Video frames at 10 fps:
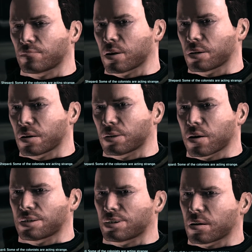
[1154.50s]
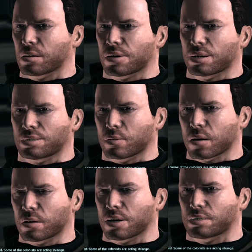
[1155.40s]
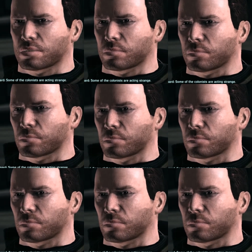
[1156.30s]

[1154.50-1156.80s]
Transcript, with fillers: Some of the colonists are acting strange.